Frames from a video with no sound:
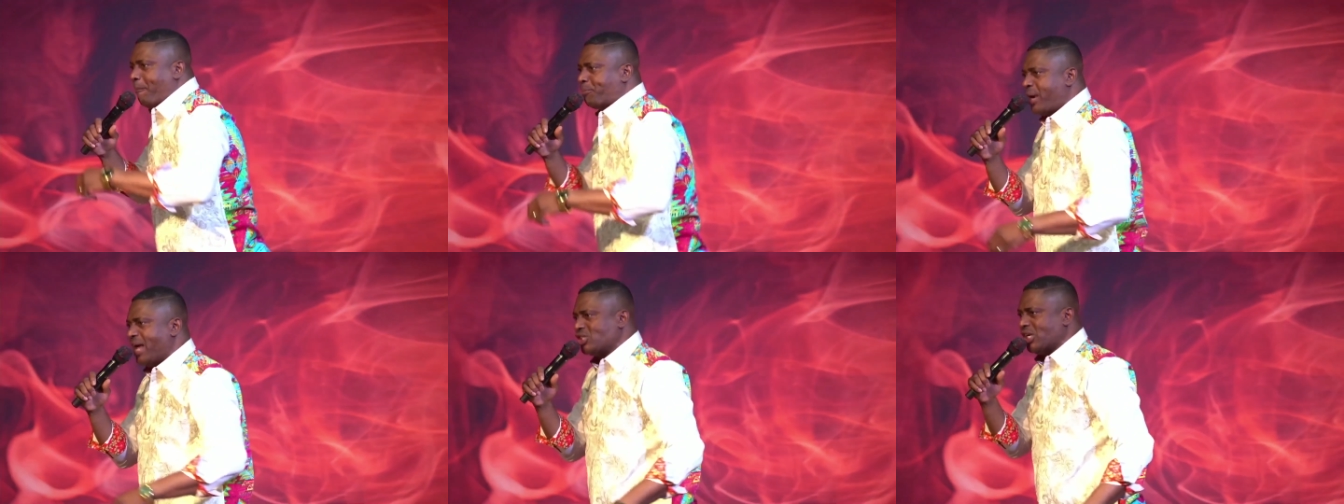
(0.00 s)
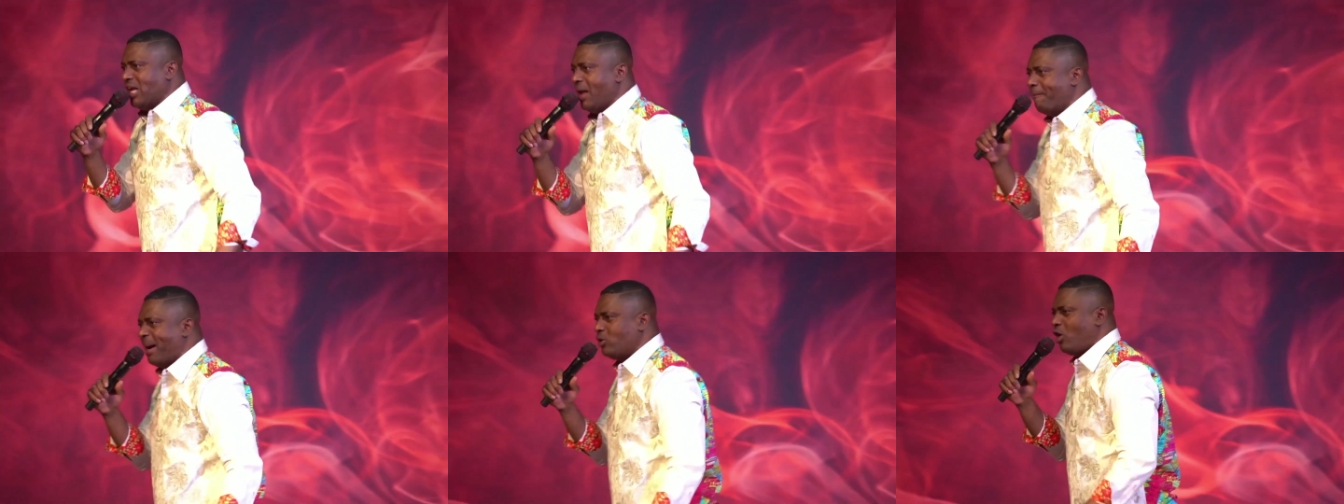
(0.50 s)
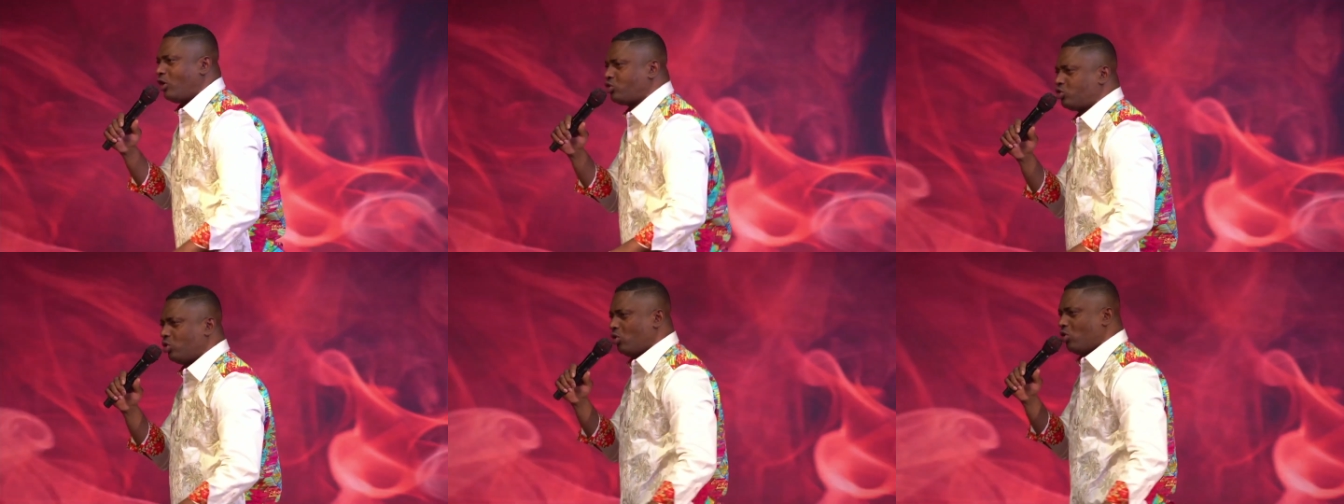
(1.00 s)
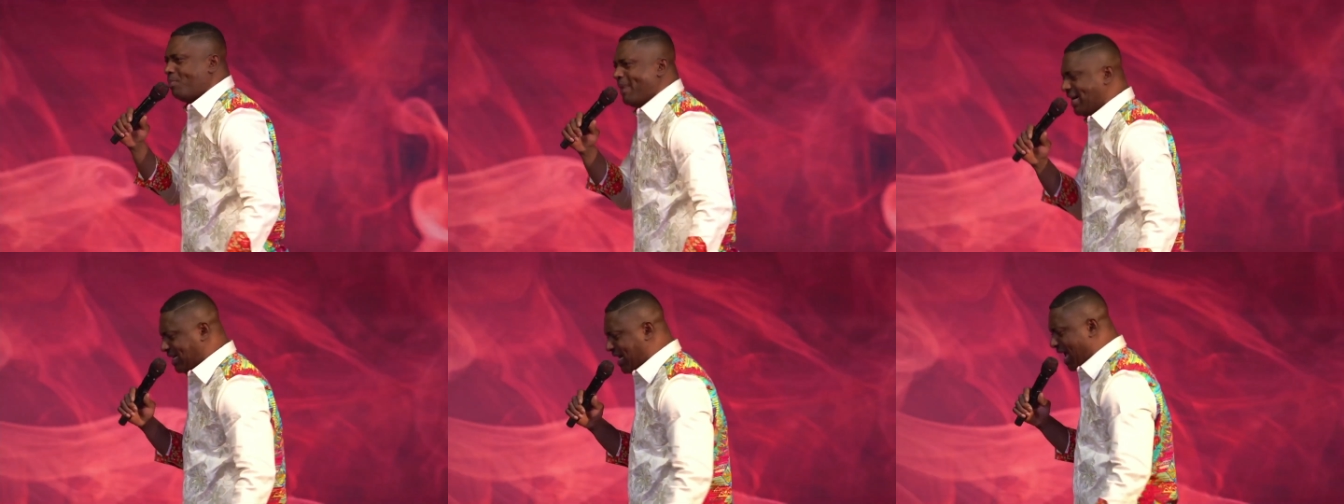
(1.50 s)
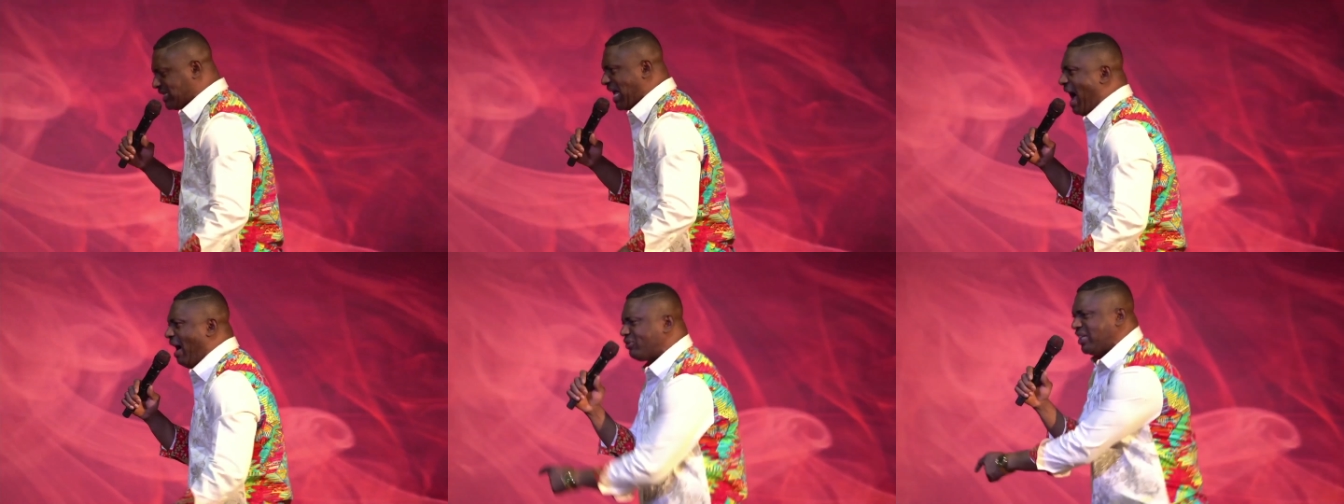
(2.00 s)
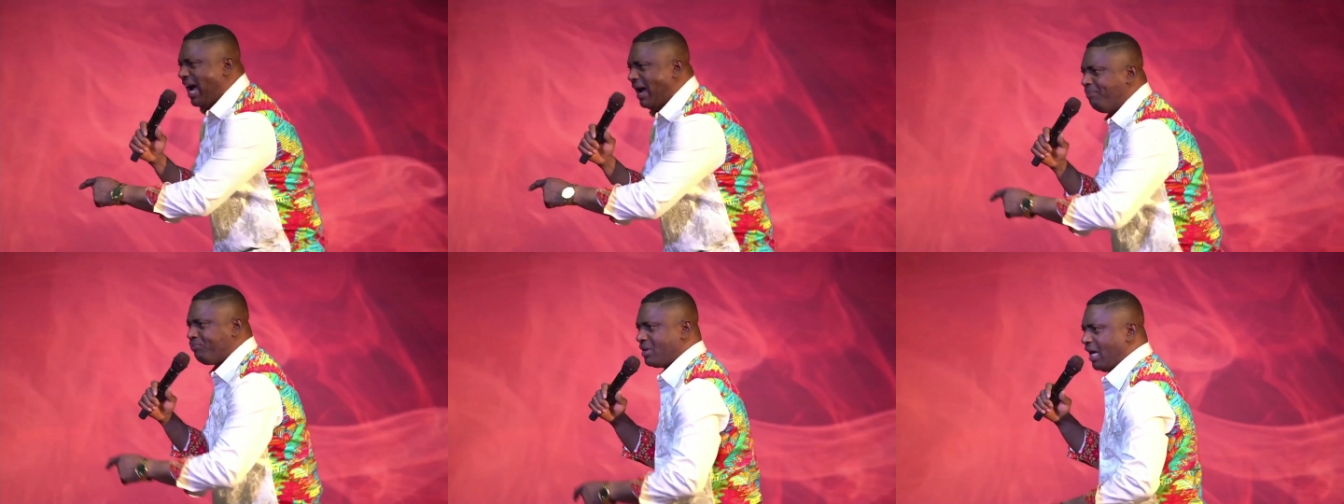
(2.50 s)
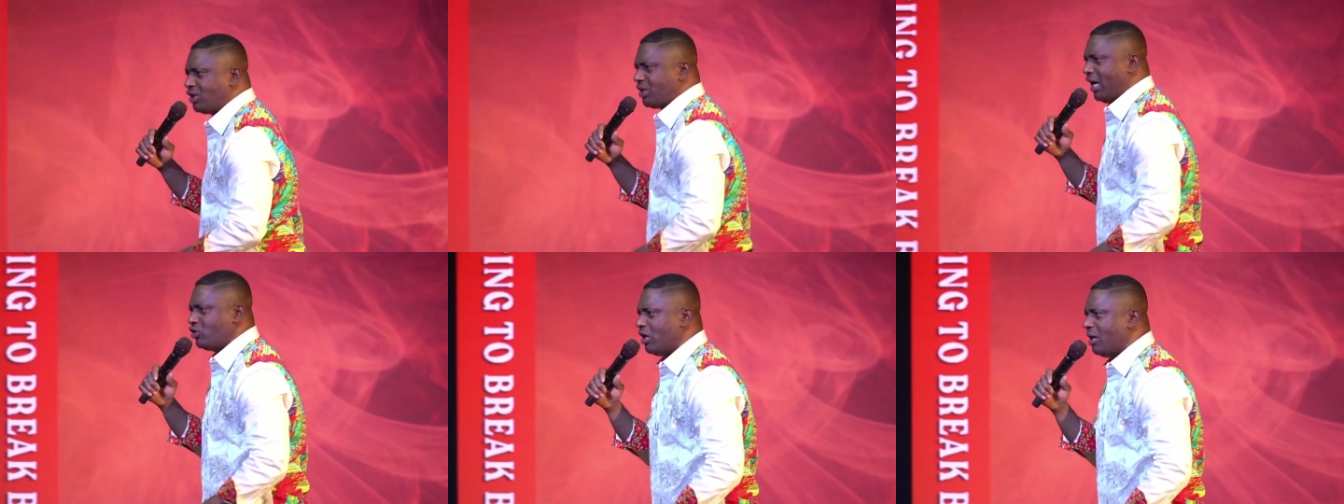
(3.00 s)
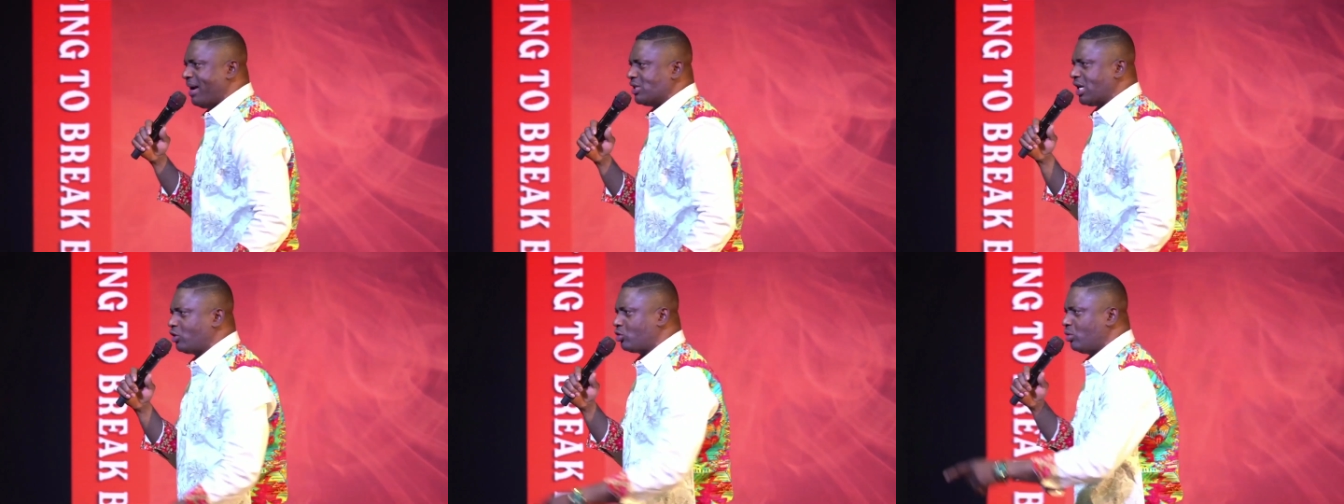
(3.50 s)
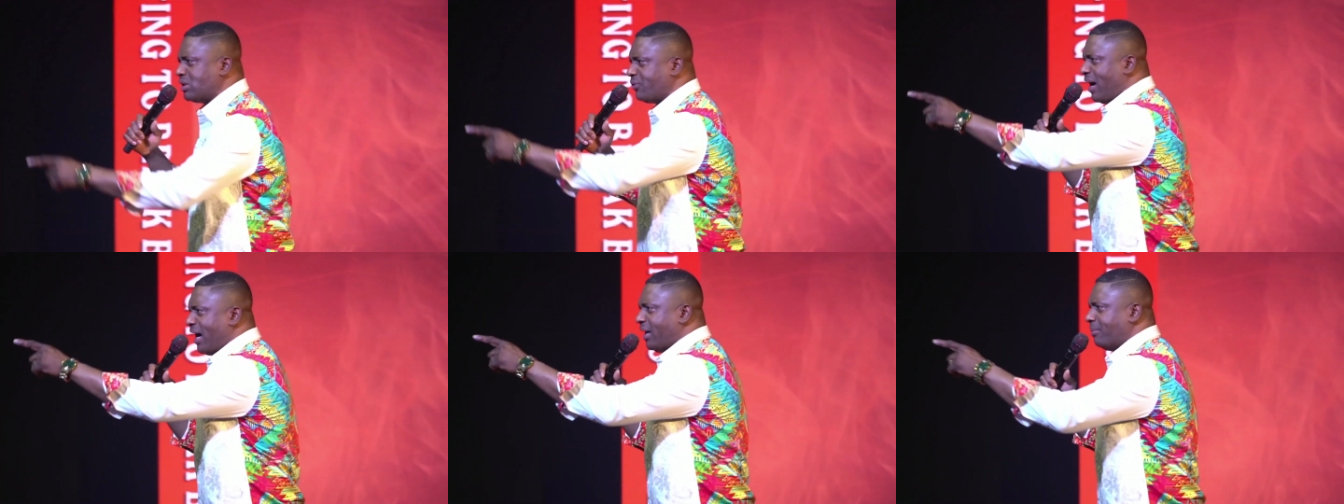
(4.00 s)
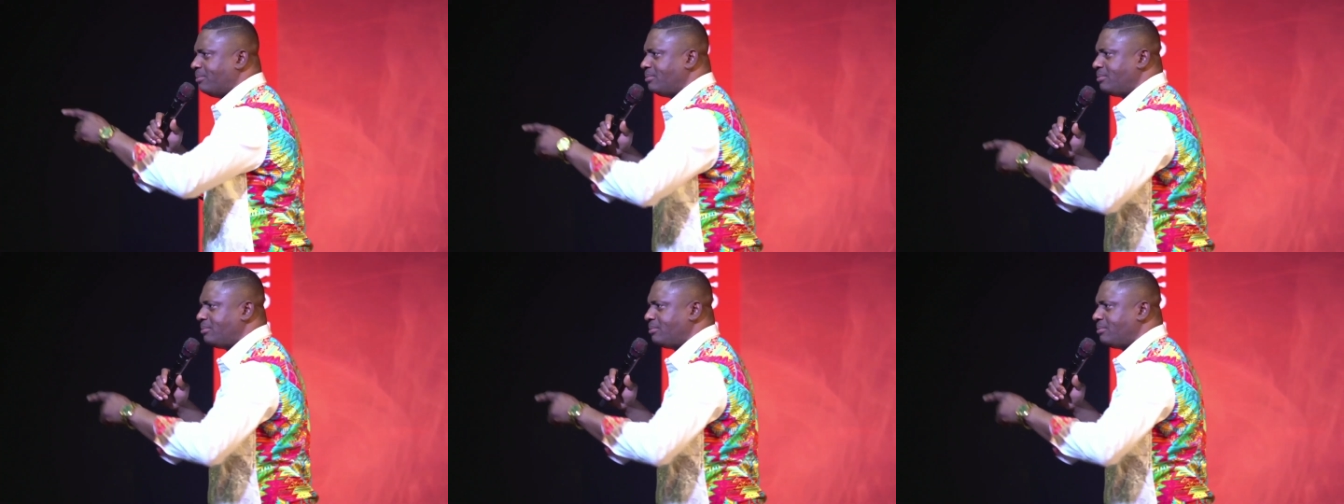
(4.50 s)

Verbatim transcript: praising him, but not too many days after they turned to him and said, Crucify him.